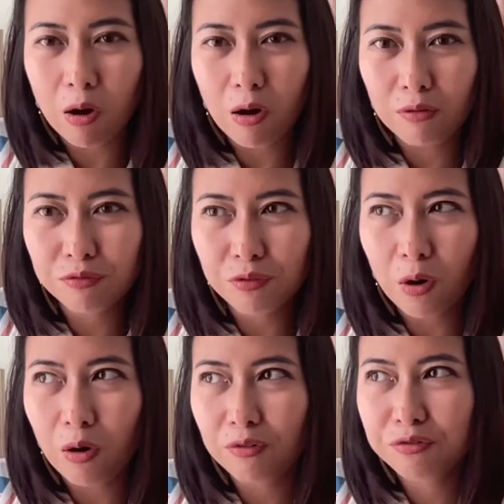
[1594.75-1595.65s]
of
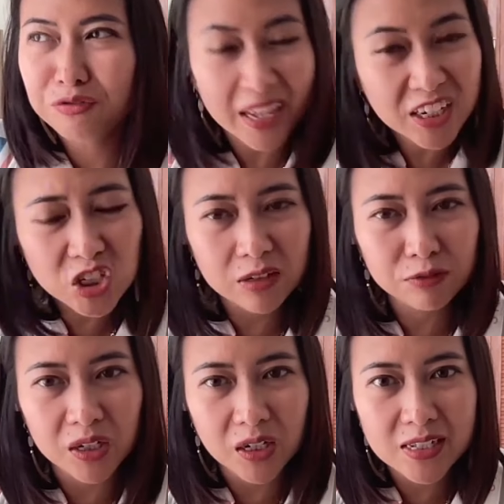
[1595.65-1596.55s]
nature
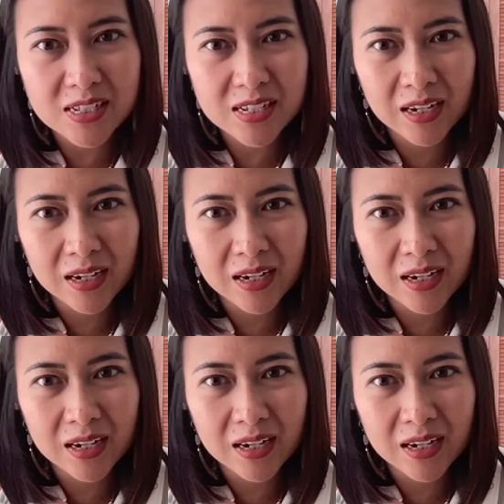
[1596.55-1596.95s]
for us?